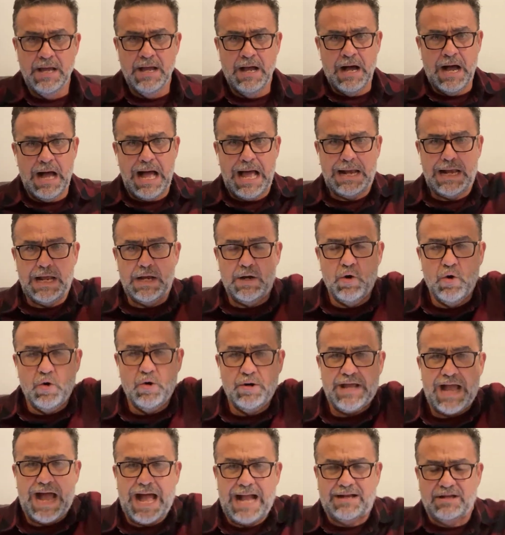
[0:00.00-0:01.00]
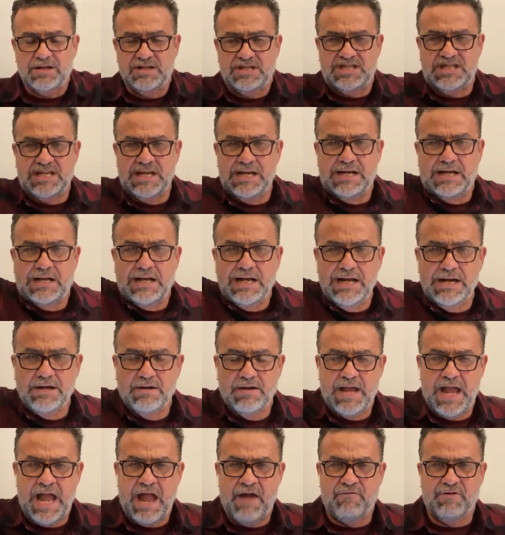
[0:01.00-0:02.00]
Hallelujah. I can see
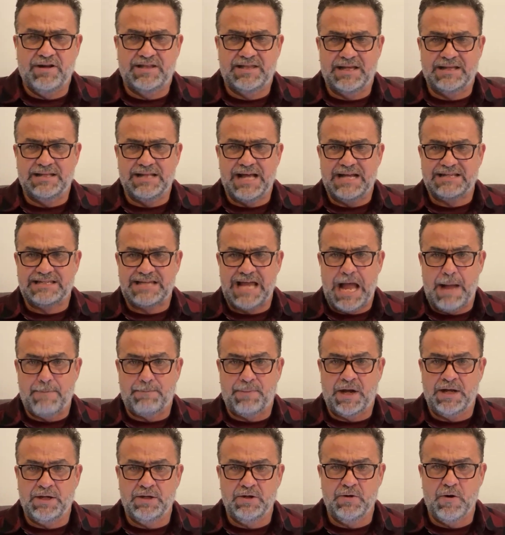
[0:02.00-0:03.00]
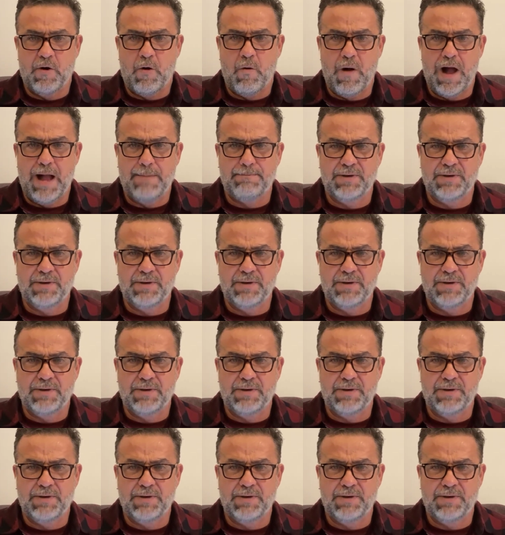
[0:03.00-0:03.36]
clearly everything that's happening. You know why?